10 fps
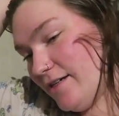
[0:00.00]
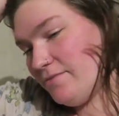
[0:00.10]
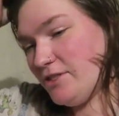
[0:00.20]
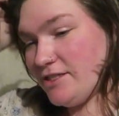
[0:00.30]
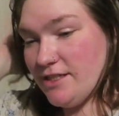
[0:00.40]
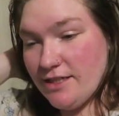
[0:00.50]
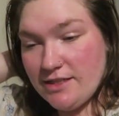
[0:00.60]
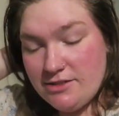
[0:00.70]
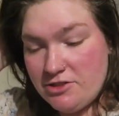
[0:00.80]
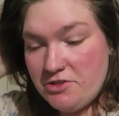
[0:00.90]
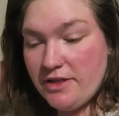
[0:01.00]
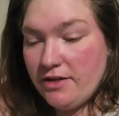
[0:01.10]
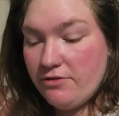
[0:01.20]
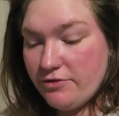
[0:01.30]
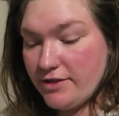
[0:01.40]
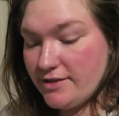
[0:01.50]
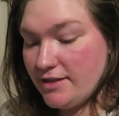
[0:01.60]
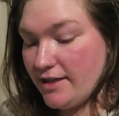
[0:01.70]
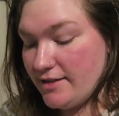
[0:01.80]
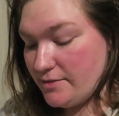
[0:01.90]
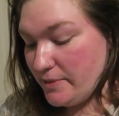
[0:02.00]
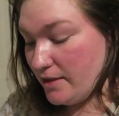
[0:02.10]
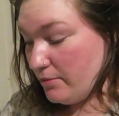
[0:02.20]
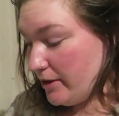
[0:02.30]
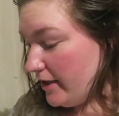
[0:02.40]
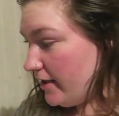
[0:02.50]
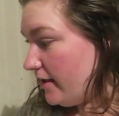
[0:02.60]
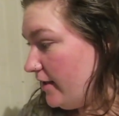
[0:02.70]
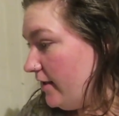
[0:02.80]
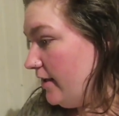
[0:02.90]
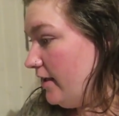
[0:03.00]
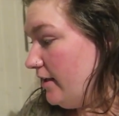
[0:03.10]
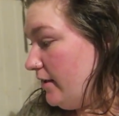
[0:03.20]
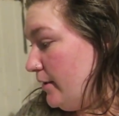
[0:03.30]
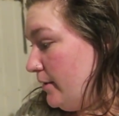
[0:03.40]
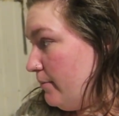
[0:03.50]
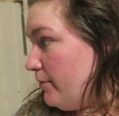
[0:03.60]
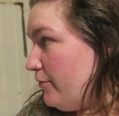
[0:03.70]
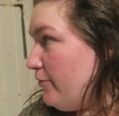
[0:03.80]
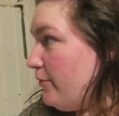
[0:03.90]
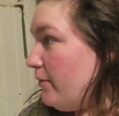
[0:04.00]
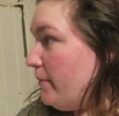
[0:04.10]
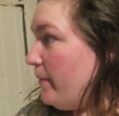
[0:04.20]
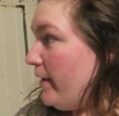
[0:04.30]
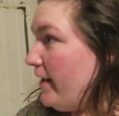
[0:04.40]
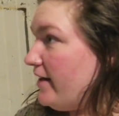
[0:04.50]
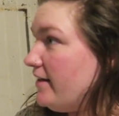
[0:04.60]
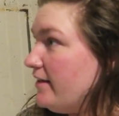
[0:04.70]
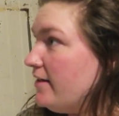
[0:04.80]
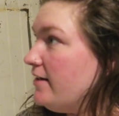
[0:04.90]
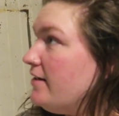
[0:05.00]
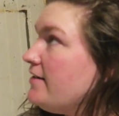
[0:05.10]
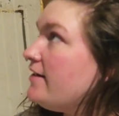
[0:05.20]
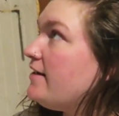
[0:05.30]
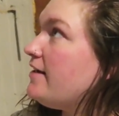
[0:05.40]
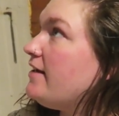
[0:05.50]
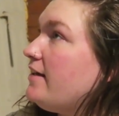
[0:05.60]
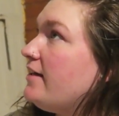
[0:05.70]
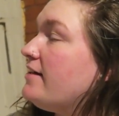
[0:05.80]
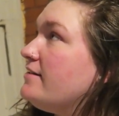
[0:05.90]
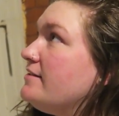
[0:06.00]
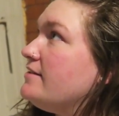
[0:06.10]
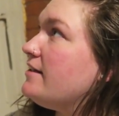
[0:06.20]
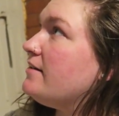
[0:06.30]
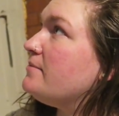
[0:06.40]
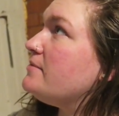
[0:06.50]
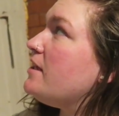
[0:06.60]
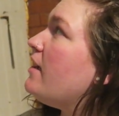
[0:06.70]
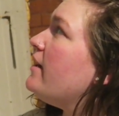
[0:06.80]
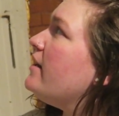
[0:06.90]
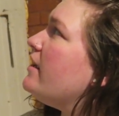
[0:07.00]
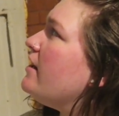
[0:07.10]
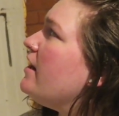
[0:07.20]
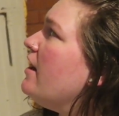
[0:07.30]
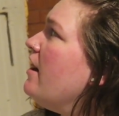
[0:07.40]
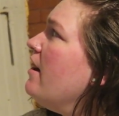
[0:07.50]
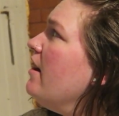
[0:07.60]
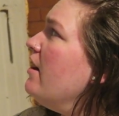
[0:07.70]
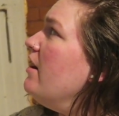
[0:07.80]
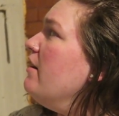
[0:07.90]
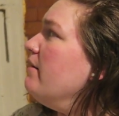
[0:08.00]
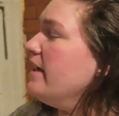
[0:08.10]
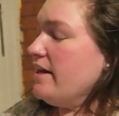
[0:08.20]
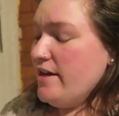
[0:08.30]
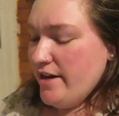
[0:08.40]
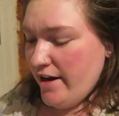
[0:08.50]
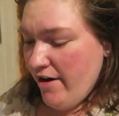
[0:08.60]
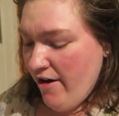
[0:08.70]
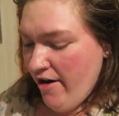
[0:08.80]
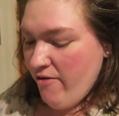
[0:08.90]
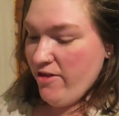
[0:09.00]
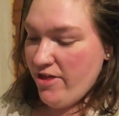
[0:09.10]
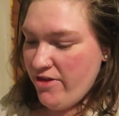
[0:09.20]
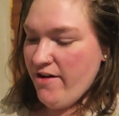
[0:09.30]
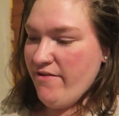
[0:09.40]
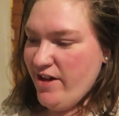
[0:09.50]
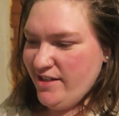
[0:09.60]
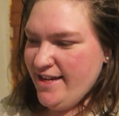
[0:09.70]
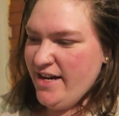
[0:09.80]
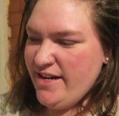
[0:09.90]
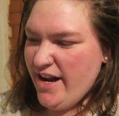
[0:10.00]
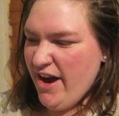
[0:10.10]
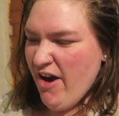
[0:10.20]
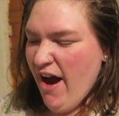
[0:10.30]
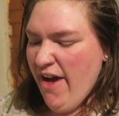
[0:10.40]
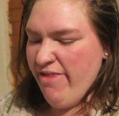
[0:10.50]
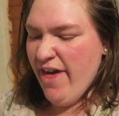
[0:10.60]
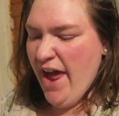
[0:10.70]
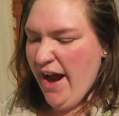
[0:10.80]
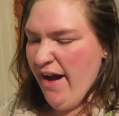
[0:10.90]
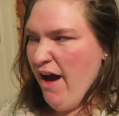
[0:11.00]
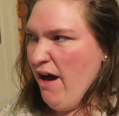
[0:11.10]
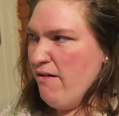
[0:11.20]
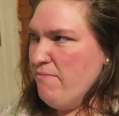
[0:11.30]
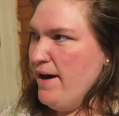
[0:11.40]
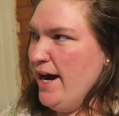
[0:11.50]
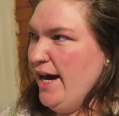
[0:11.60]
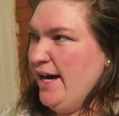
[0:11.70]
I'm just taking Judy out for his last pee break before bed. And um, Ty and I we had dinner, well the three of us had dinner and then um